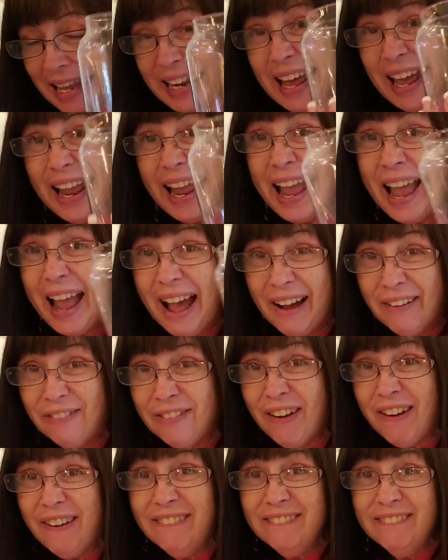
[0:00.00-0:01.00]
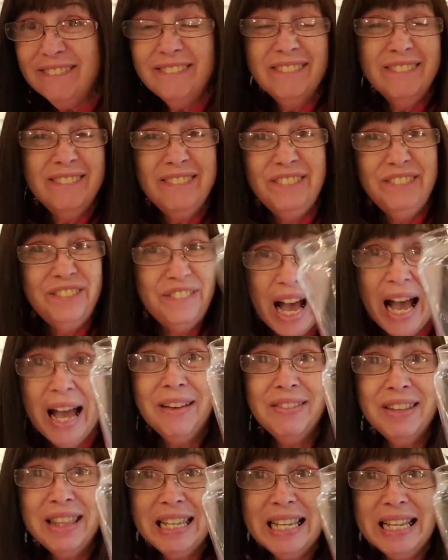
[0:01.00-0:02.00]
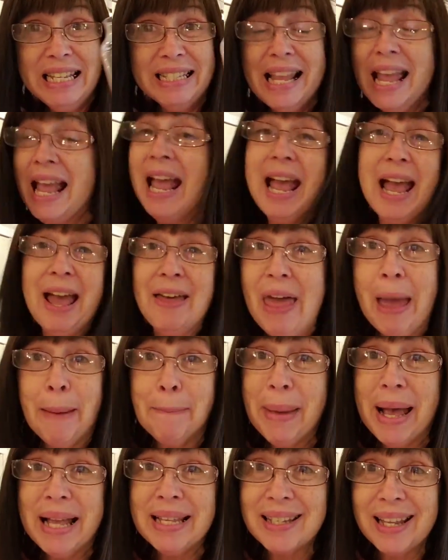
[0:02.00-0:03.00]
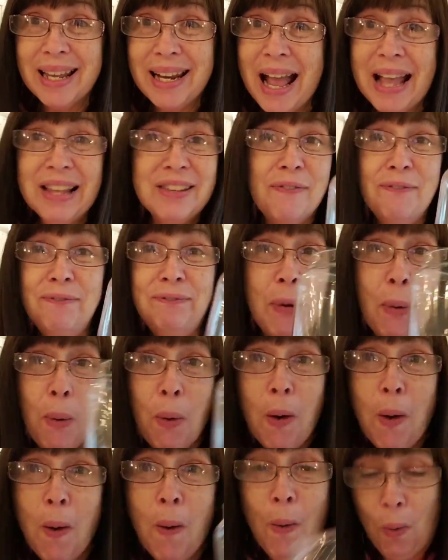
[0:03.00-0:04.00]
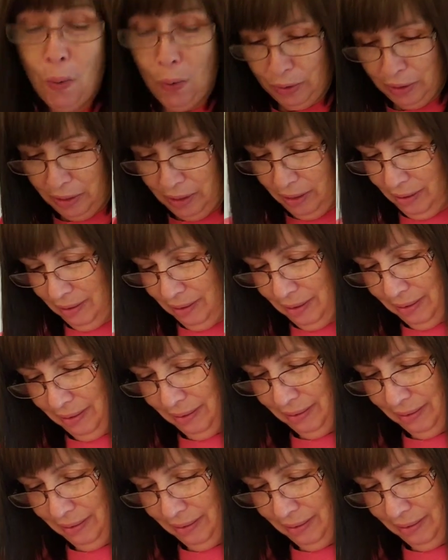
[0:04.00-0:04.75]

And I have five of these, and that basket has four holes.